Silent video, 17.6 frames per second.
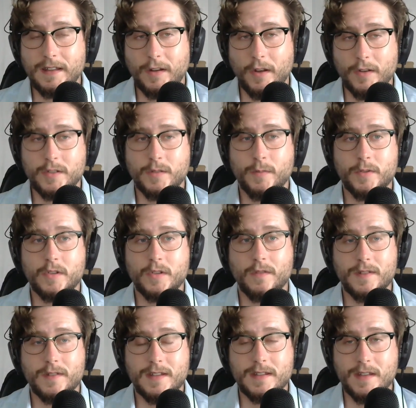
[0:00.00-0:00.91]
customer
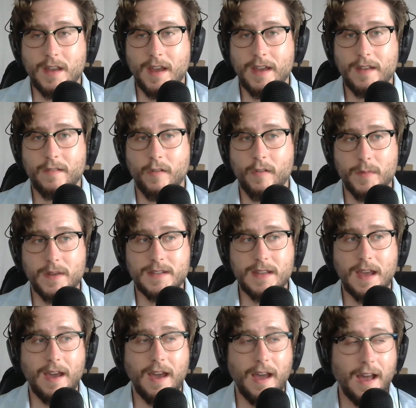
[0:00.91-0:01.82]
service is a hit or miss.
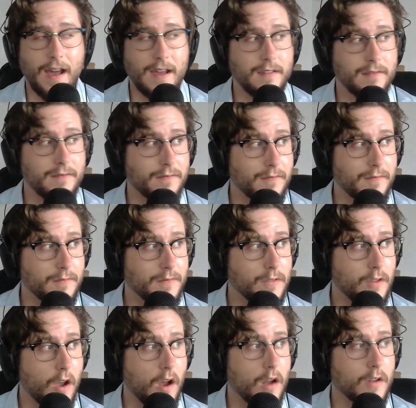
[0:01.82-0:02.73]
I've
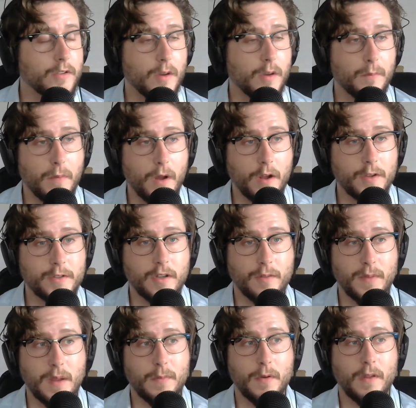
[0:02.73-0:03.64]
talked to a bunch of
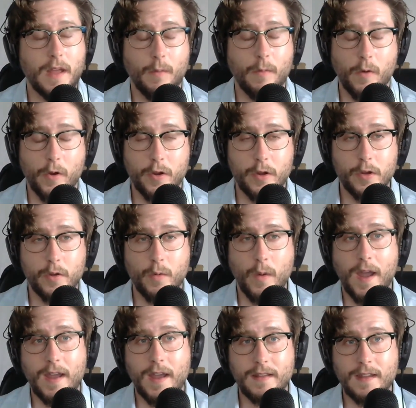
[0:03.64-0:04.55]
people that were
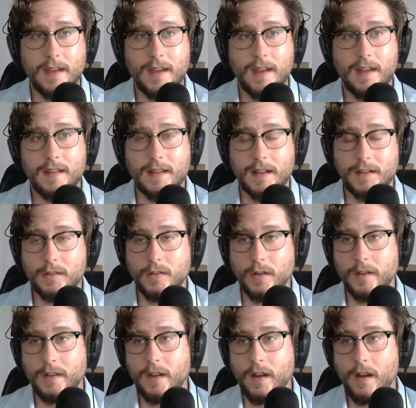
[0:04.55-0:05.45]
great, that
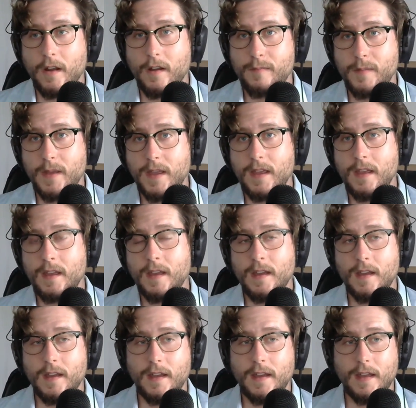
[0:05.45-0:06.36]
took care of me,
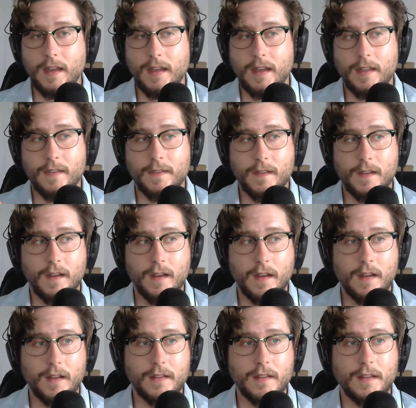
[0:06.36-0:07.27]
and
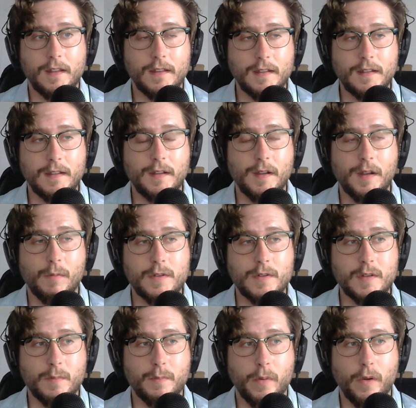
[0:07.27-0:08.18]
it was
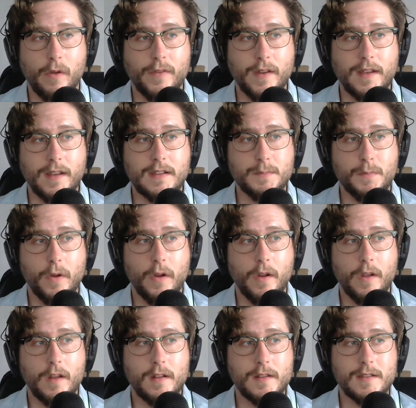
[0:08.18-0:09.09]
a perfect
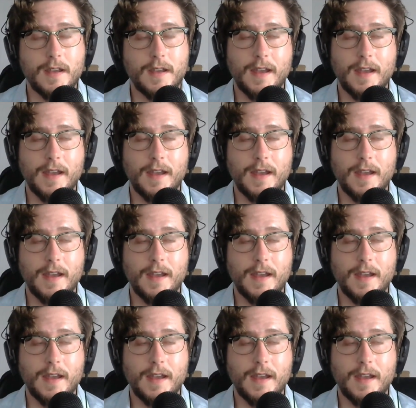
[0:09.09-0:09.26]
experience.